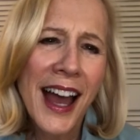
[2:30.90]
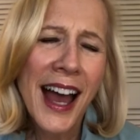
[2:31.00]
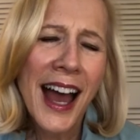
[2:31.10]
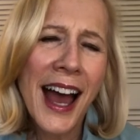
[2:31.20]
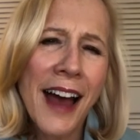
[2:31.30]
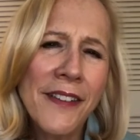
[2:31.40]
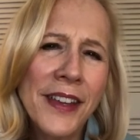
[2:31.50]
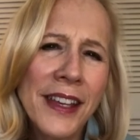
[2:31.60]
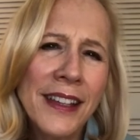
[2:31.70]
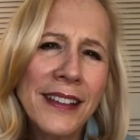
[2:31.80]

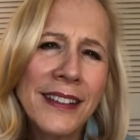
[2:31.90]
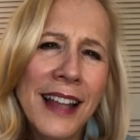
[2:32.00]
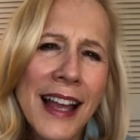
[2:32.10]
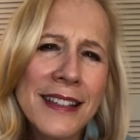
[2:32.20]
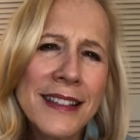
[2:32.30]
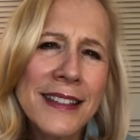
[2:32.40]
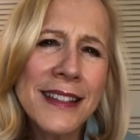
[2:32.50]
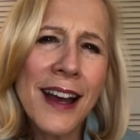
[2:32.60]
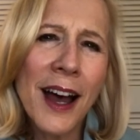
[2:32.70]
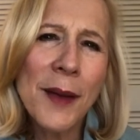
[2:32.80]
Having less
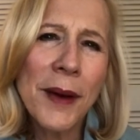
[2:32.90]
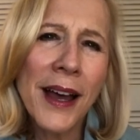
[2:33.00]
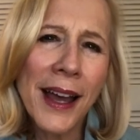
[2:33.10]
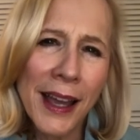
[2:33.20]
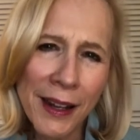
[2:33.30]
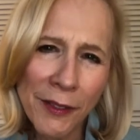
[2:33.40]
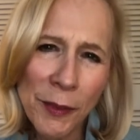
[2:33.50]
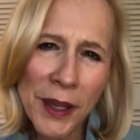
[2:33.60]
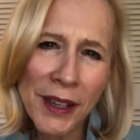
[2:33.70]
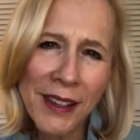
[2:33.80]
time ahead of
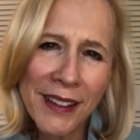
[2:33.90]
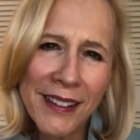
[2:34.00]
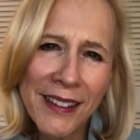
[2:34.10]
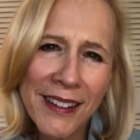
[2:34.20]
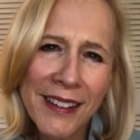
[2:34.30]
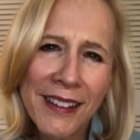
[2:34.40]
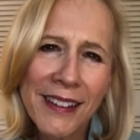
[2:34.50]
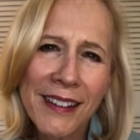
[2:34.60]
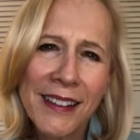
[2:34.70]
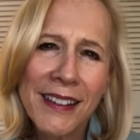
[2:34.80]
me
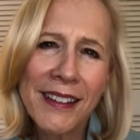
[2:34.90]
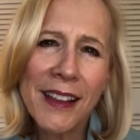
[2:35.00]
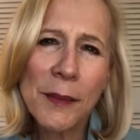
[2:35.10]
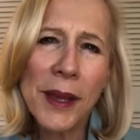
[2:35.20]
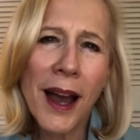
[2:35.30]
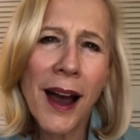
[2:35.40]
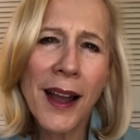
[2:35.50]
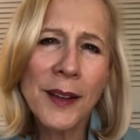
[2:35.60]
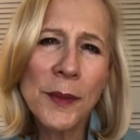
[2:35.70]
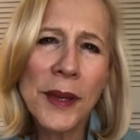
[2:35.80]
than
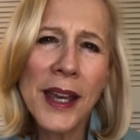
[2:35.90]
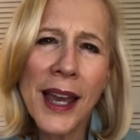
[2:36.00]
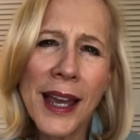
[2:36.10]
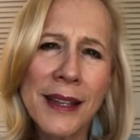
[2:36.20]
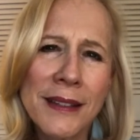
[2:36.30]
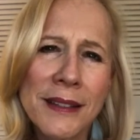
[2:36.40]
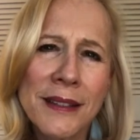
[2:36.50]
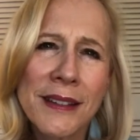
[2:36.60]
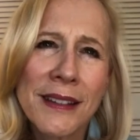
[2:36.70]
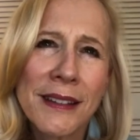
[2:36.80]
behind me has
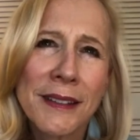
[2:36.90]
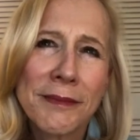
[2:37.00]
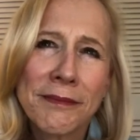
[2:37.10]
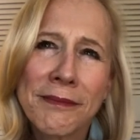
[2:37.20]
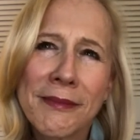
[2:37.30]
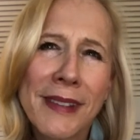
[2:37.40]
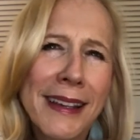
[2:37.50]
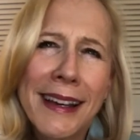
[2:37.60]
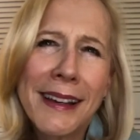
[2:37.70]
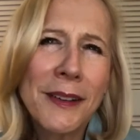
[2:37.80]

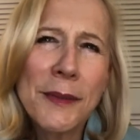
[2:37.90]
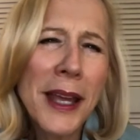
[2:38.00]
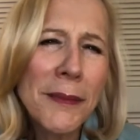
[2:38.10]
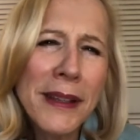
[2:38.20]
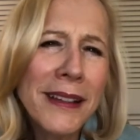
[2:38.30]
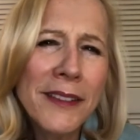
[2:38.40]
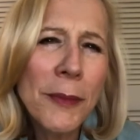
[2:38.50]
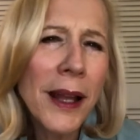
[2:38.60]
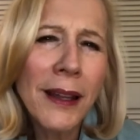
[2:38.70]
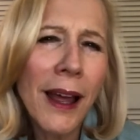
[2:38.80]
made me live my
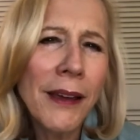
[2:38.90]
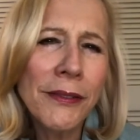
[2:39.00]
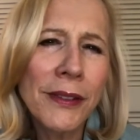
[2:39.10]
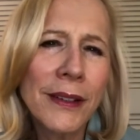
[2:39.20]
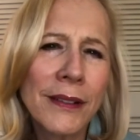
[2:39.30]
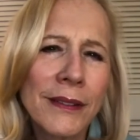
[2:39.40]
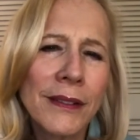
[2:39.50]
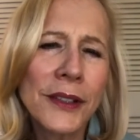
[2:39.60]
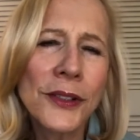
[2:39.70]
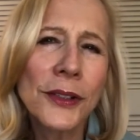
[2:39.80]
life in
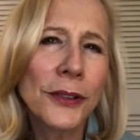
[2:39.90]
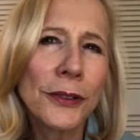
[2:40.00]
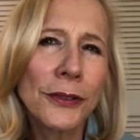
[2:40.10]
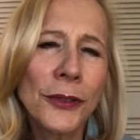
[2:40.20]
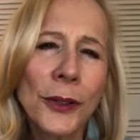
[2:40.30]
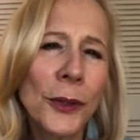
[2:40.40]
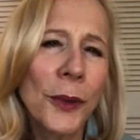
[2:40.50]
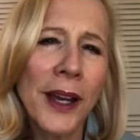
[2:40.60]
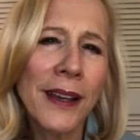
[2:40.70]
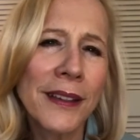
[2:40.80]
richer, fuller
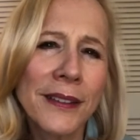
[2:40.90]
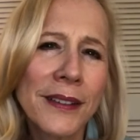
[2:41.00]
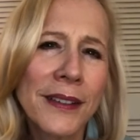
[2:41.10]
ways.